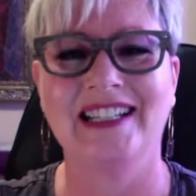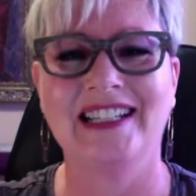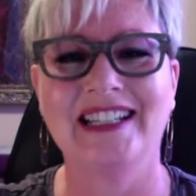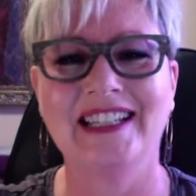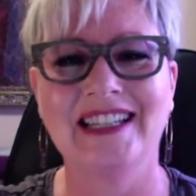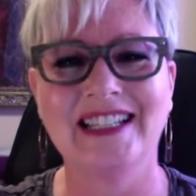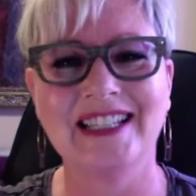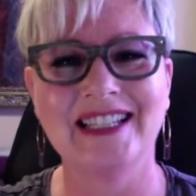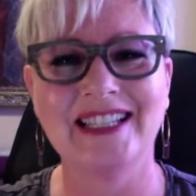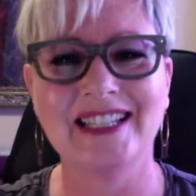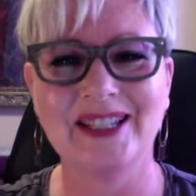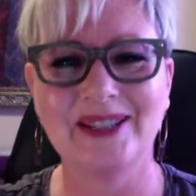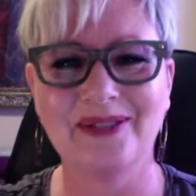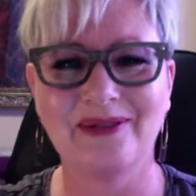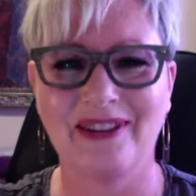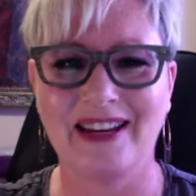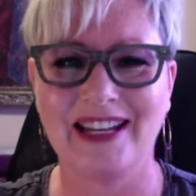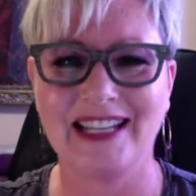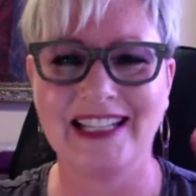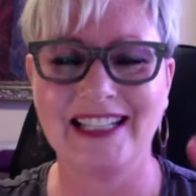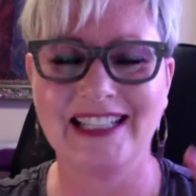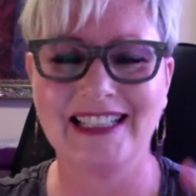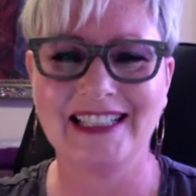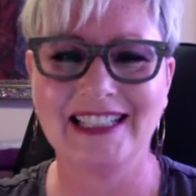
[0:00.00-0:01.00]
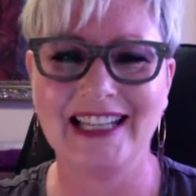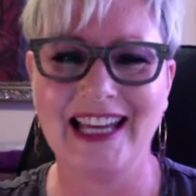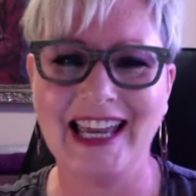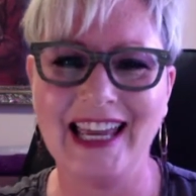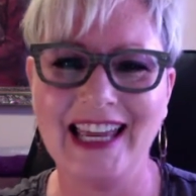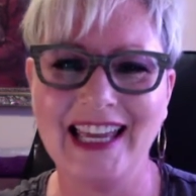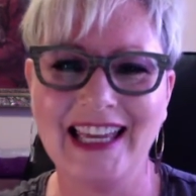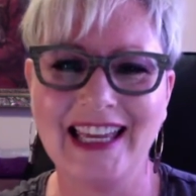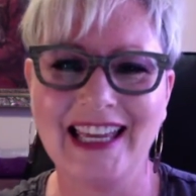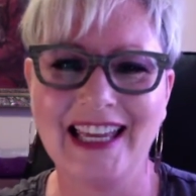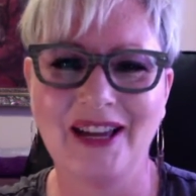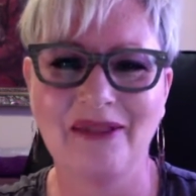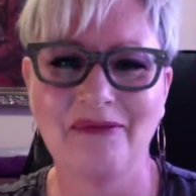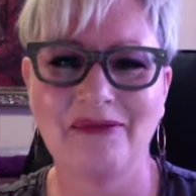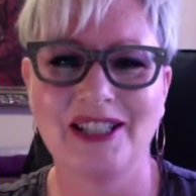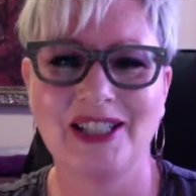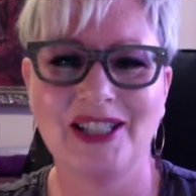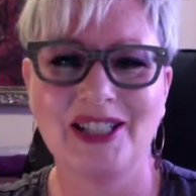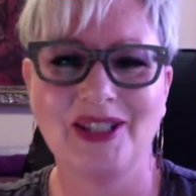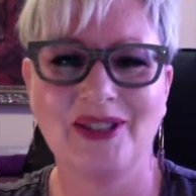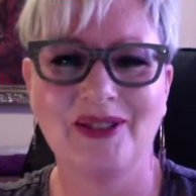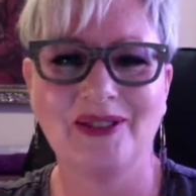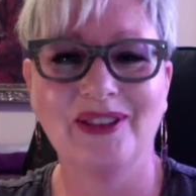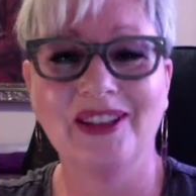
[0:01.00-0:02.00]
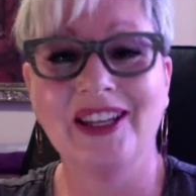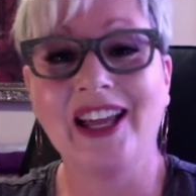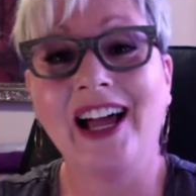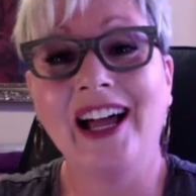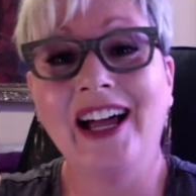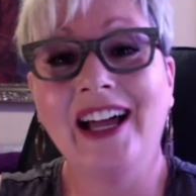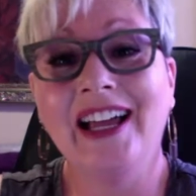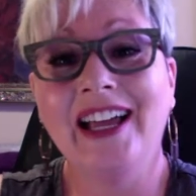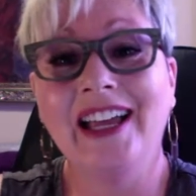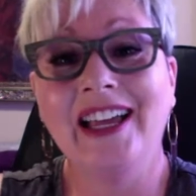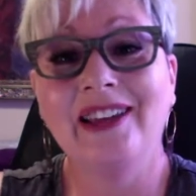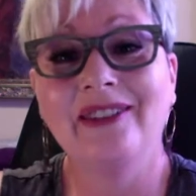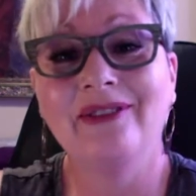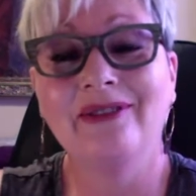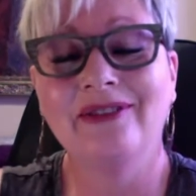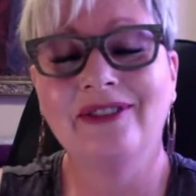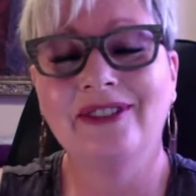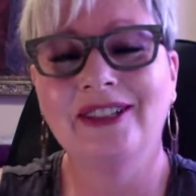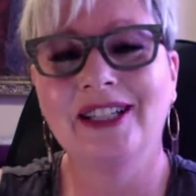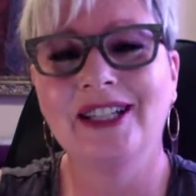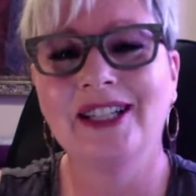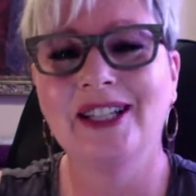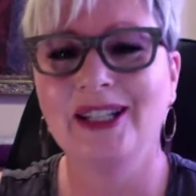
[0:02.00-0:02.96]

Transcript: This is Rainy Day coming to you live